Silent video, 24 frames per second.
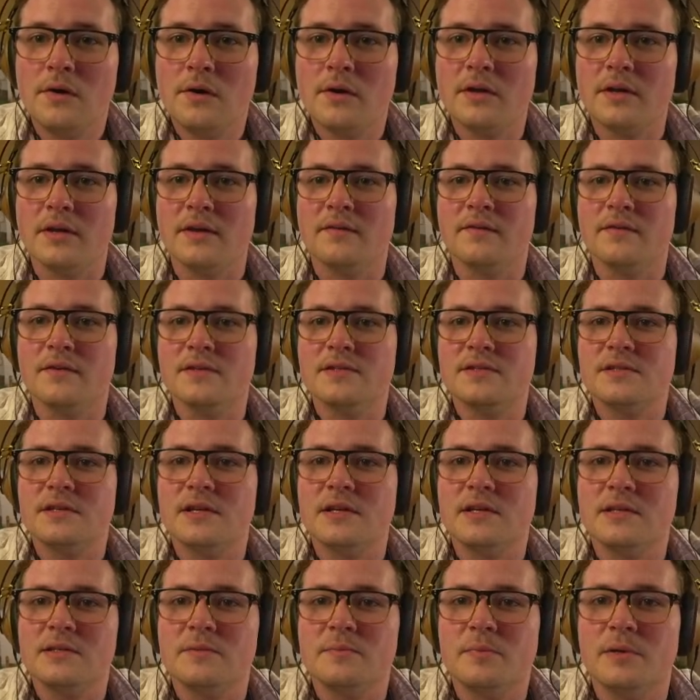Give the
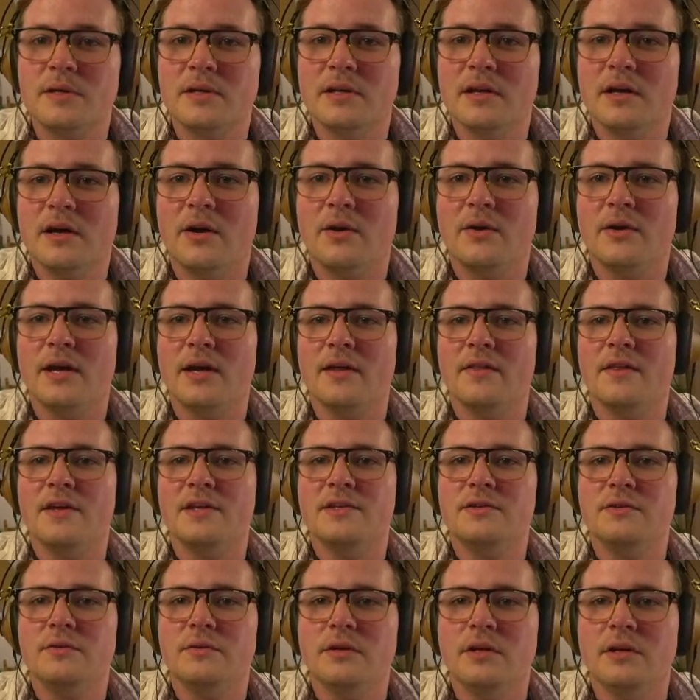snake speed. Oh yeah, they
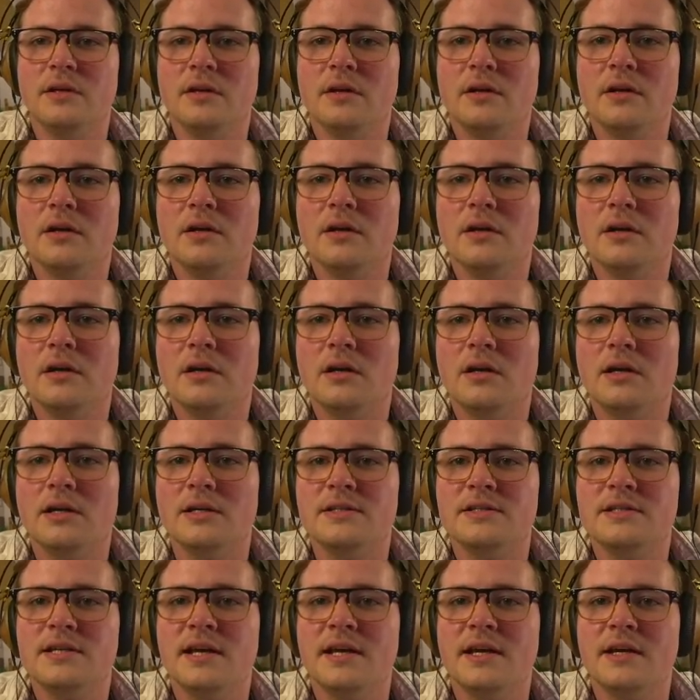do need a
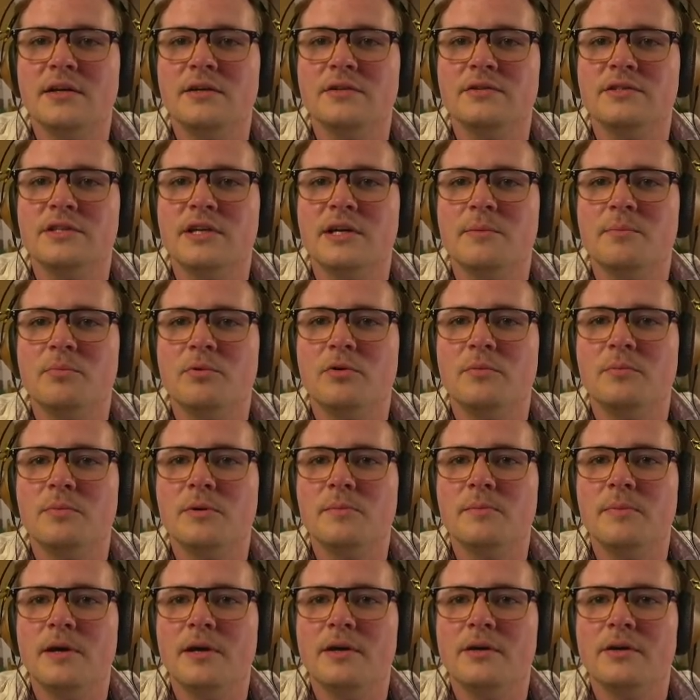tail tip would be
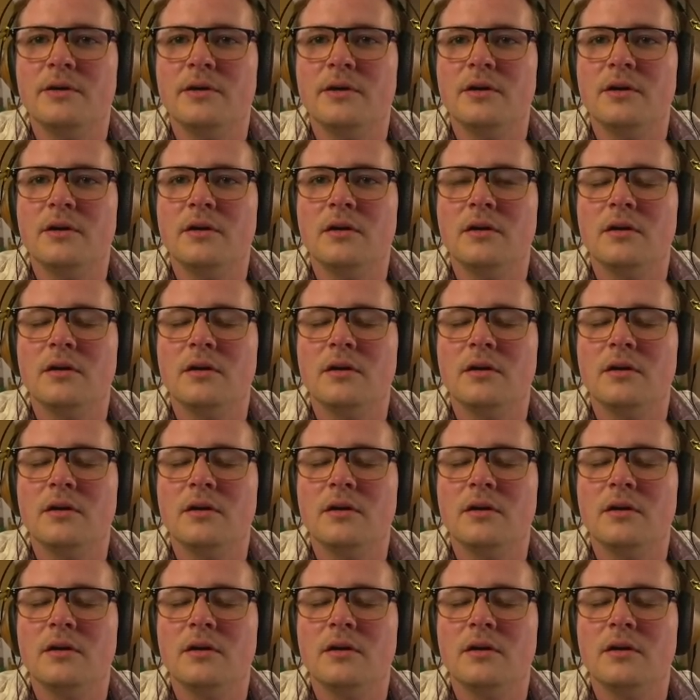better.